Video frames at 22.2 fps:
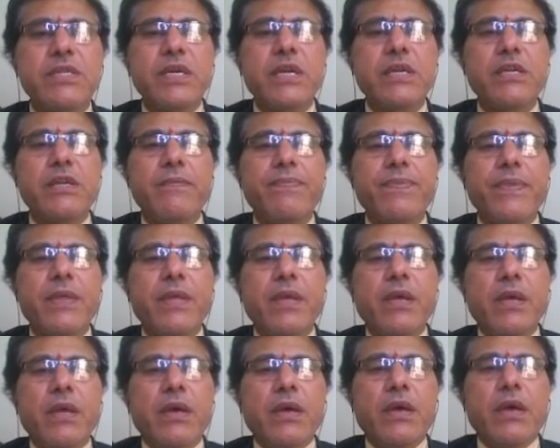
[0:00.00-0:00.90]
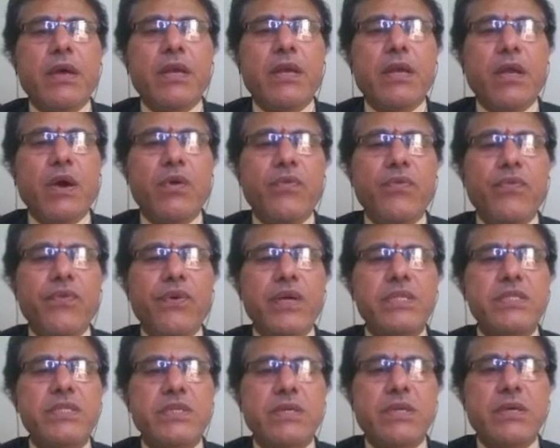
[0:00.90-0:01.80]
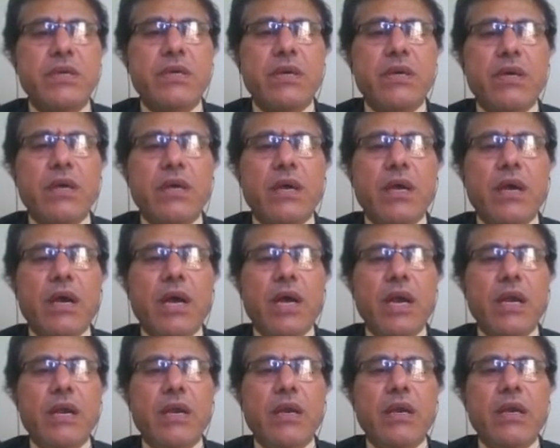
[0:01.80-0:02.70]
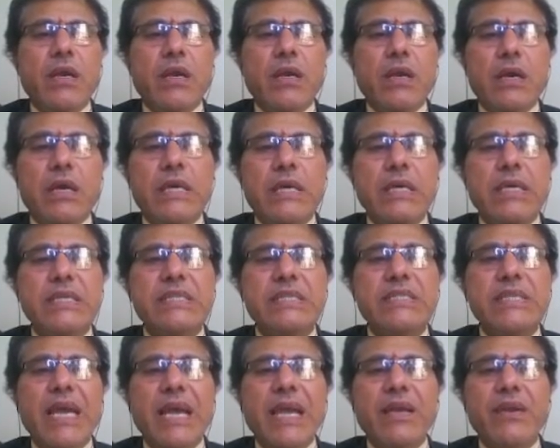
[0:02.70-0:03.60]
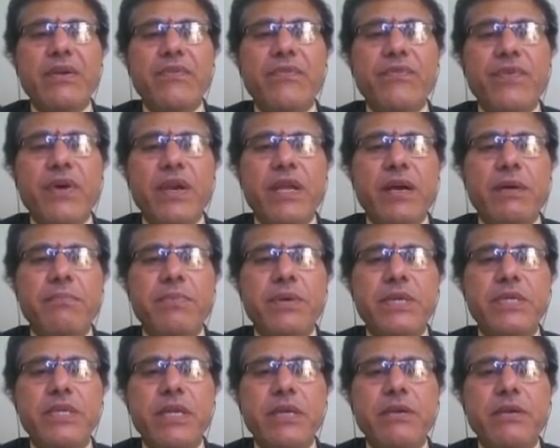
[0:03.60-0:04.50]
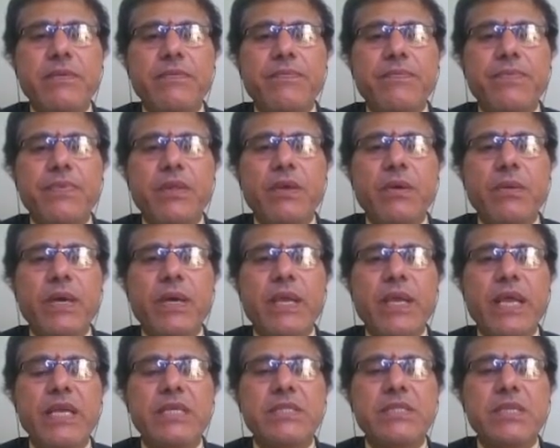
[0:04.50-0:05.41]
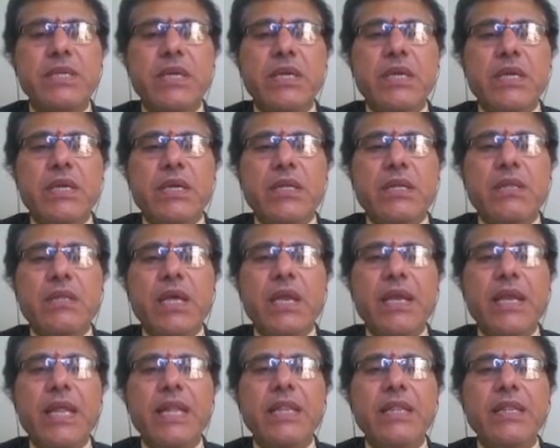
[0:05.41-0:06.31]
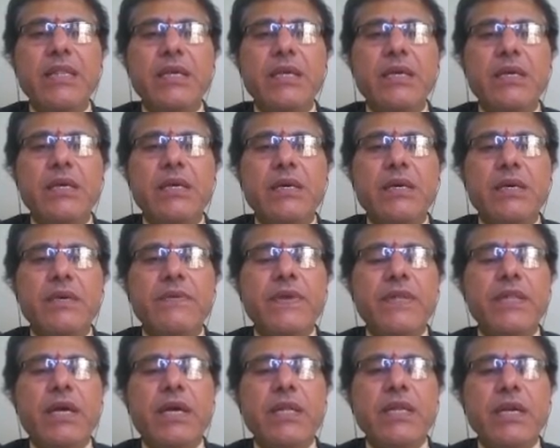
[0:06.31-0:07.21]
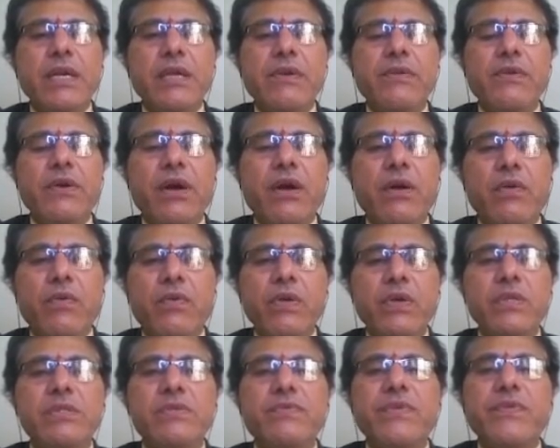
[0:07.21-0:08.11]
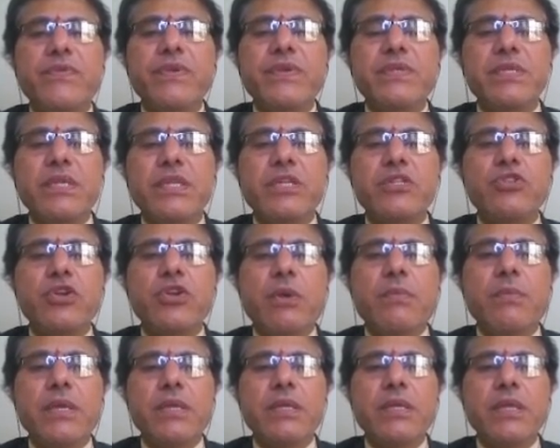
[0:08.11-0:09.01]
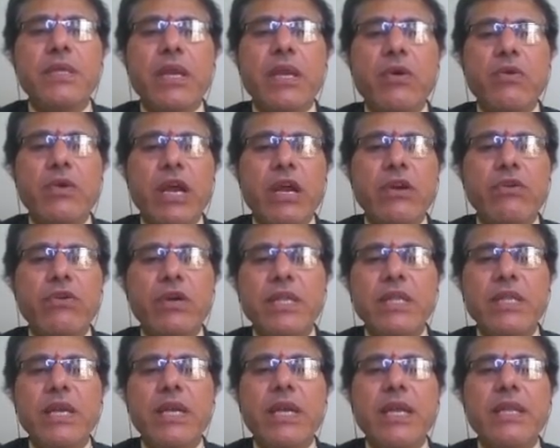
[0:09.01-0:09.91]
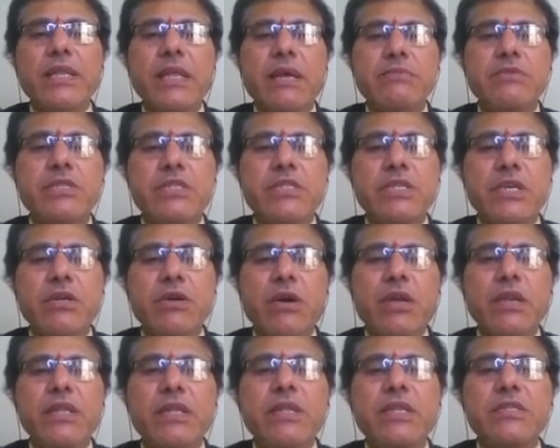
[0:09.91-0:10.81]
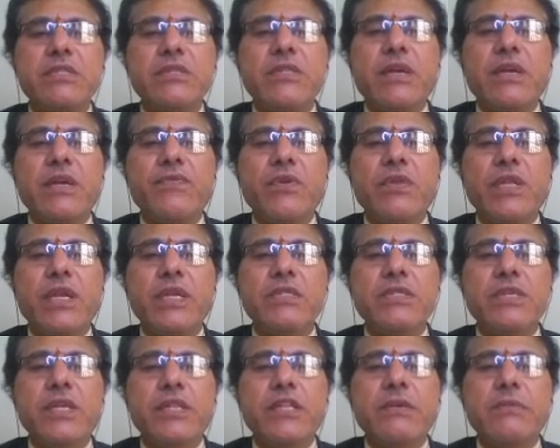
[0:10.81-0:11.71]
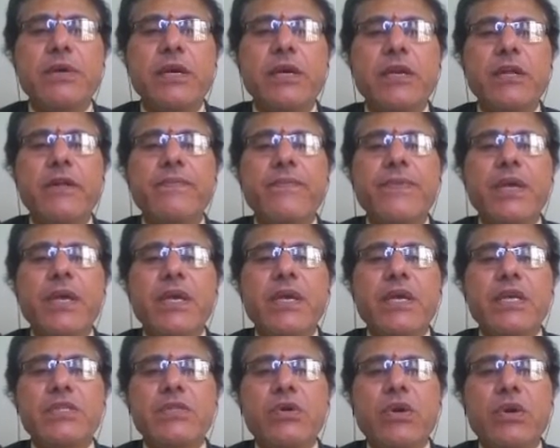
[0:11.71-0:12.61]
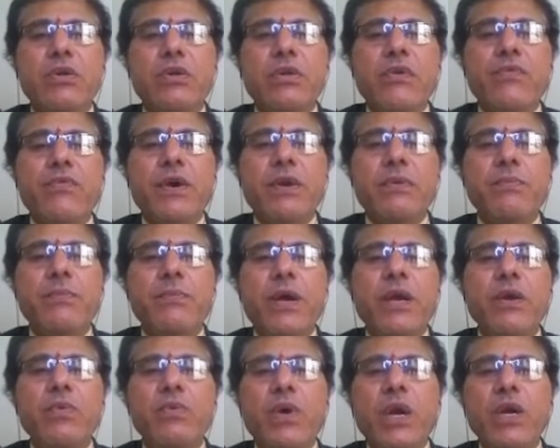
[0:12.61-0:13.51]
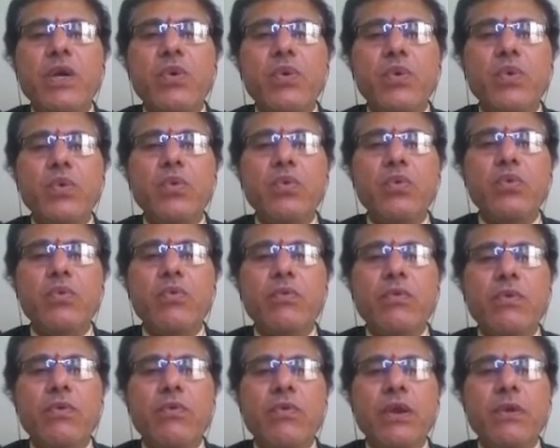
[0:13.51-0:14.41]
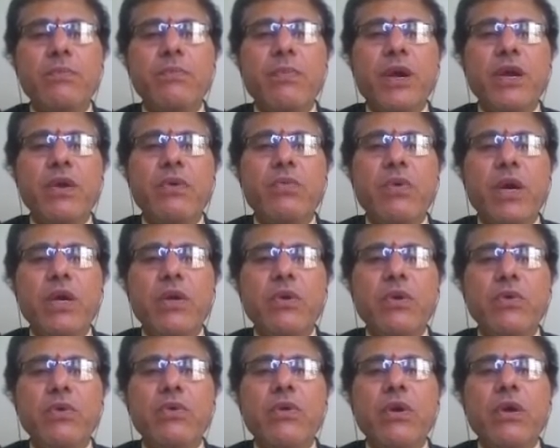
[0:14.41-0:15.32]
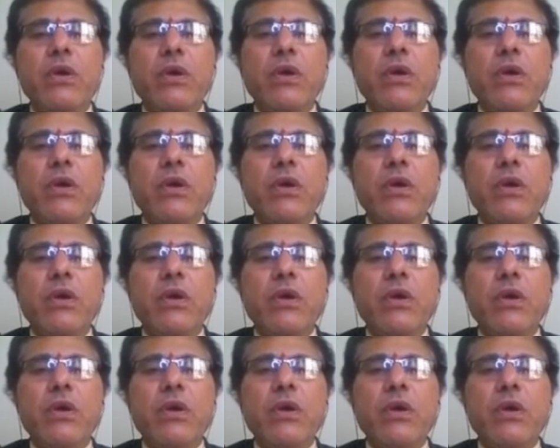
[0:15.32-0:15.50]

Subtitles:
that now first I'll design for compression, whereas the length, even the other day once we fixed the geometry there I have calculated the length. I'm just recalling this. Therefore, there is nothing but square root of 1.12